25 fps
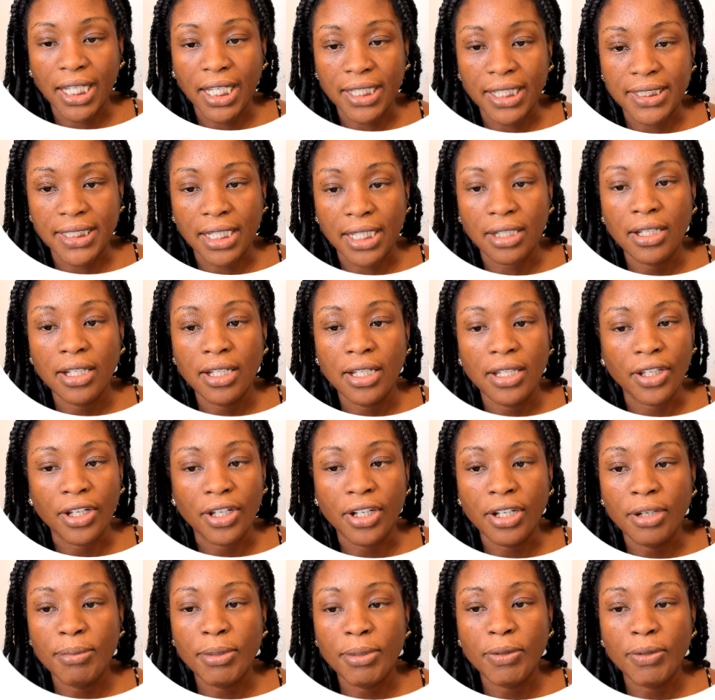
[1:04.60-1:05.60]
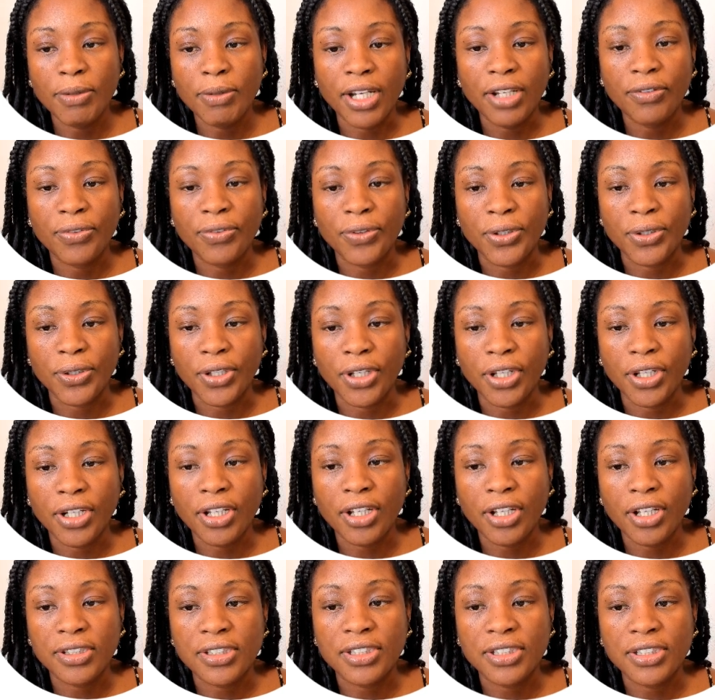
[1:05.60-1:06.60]
like I said, they're going to be running for you. They're going
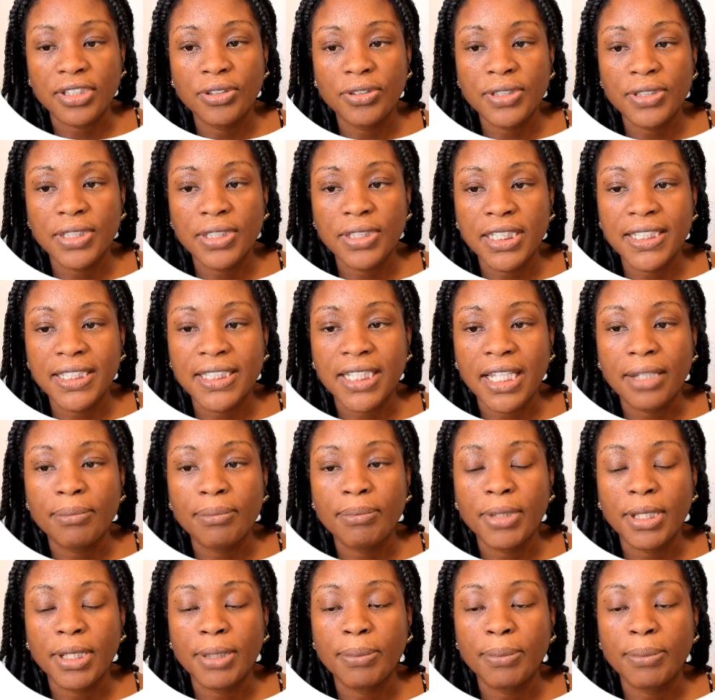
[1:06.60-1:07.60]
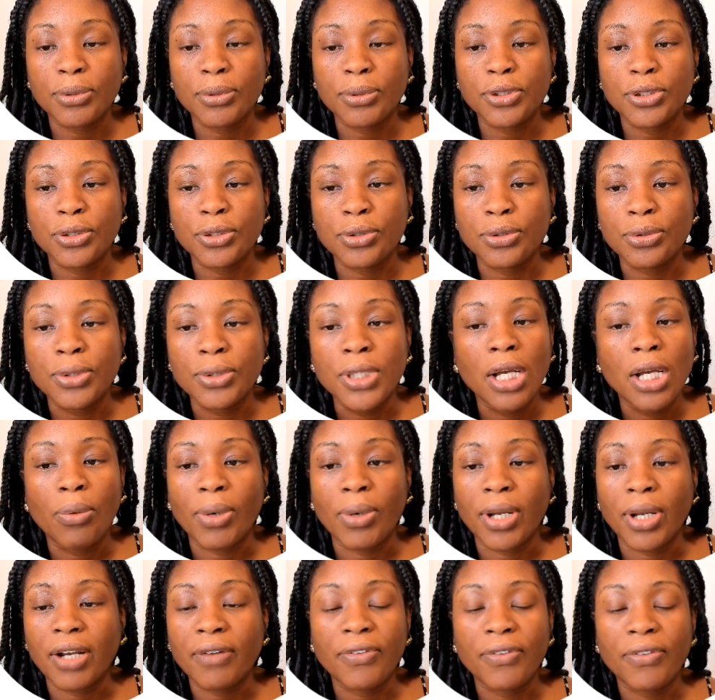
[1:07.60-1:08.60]
to continuously send people to
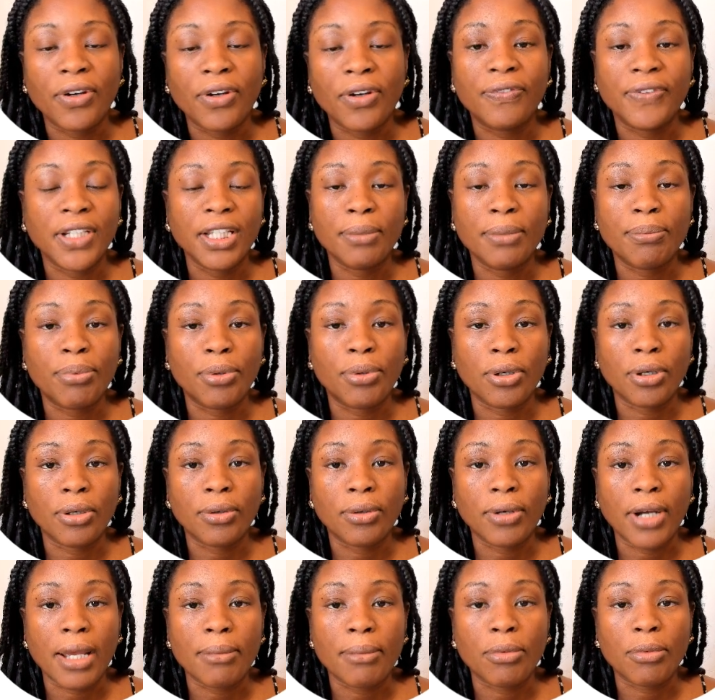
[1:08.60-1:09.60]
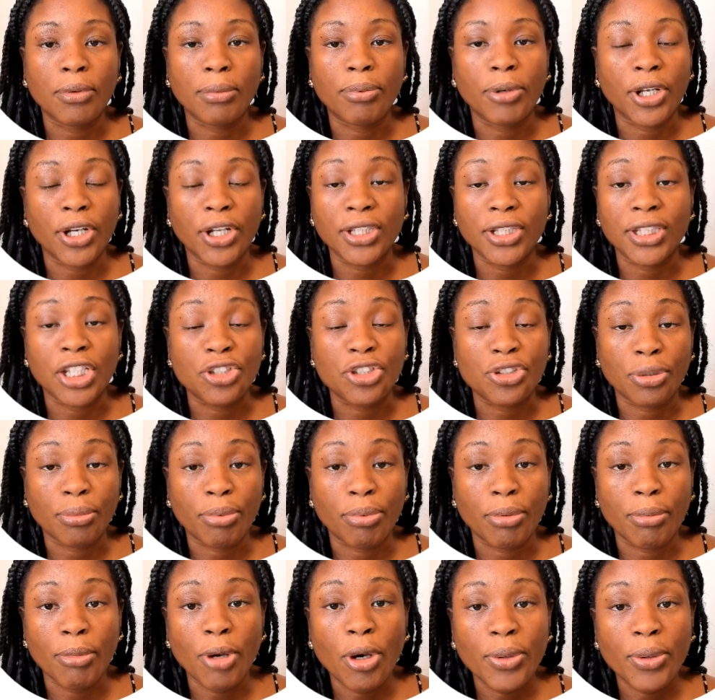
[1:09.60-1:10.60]
whatever affiliate program or product that
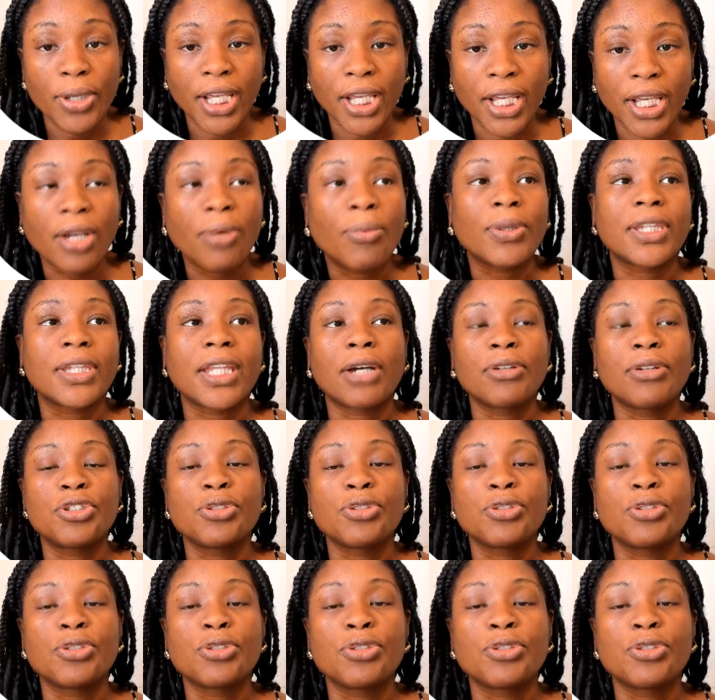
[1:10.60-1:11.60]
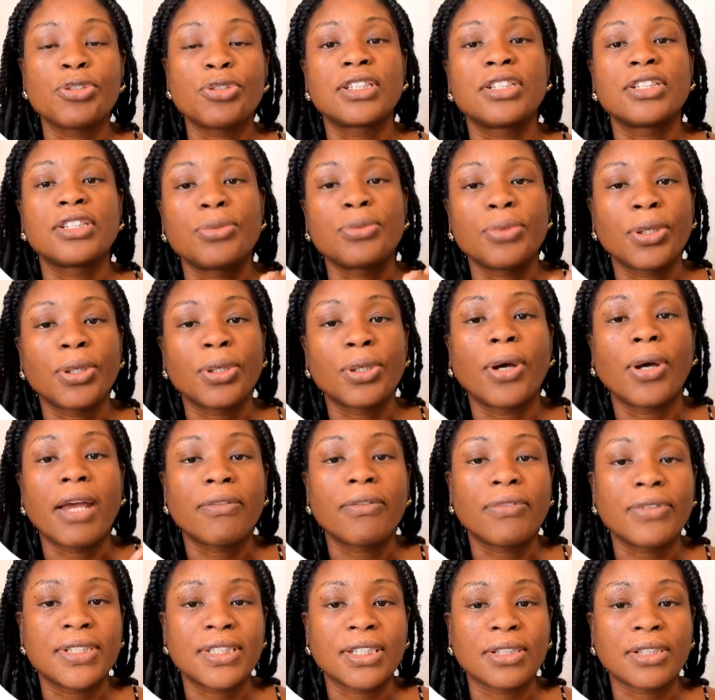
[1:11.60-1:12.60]
you're promoting without you having to do it
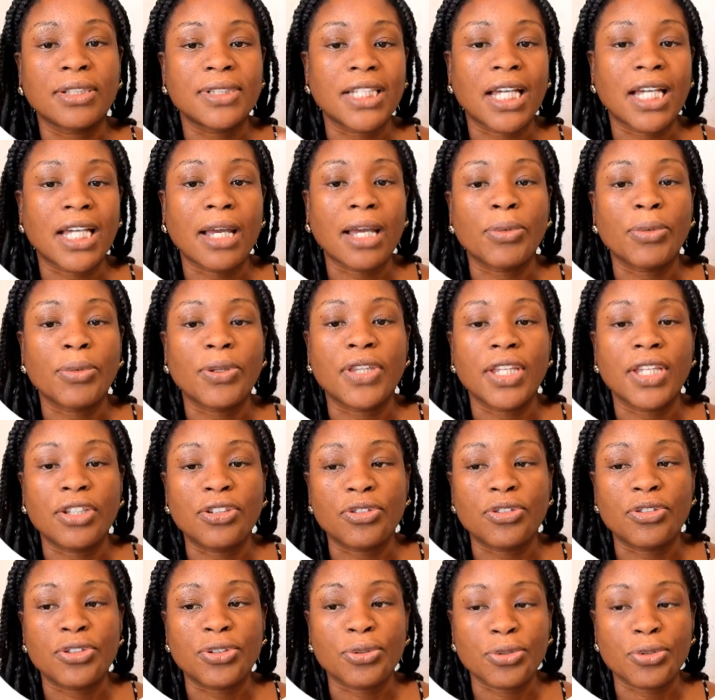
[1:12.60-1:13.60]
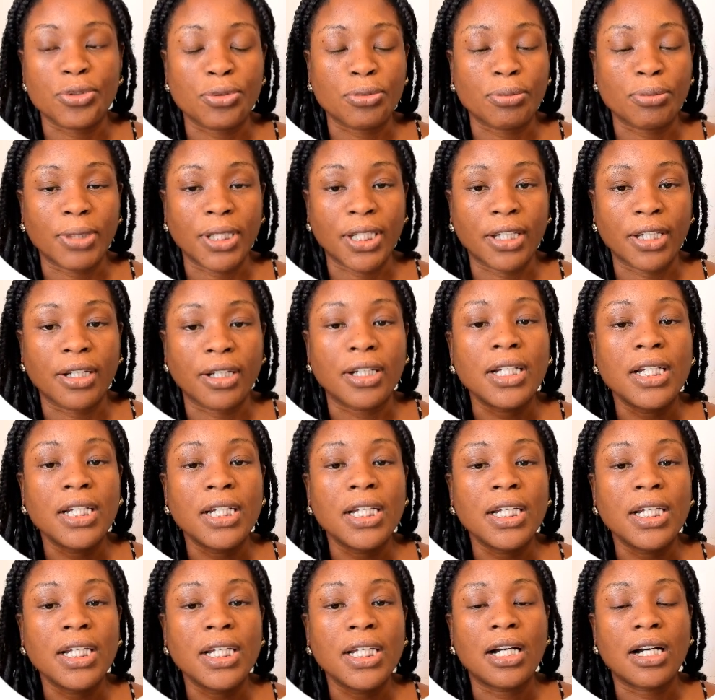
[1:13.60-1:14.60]
every single time within your social media
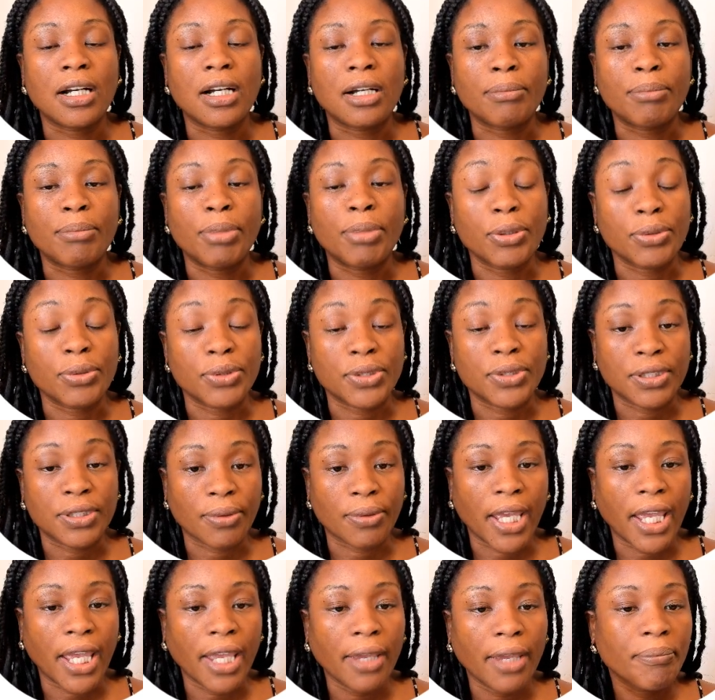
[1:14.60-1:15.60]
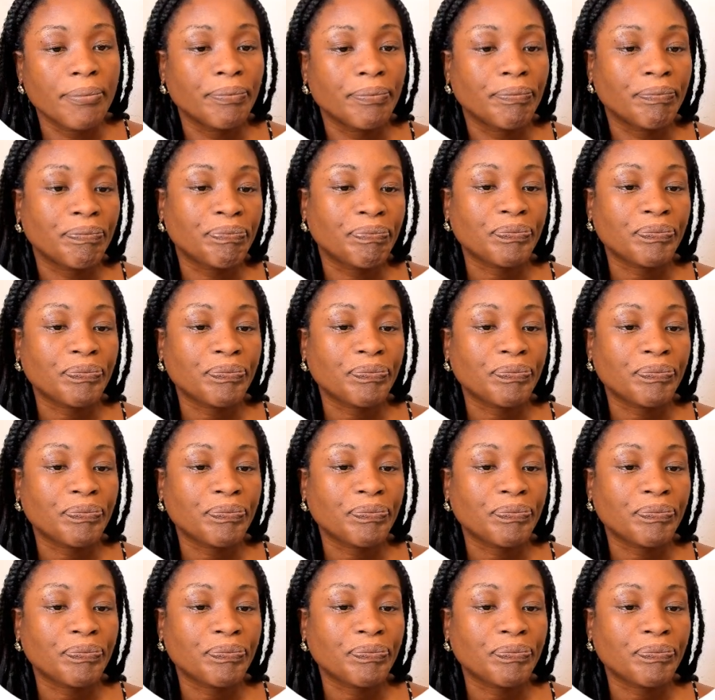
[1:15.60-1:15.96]
post, okay?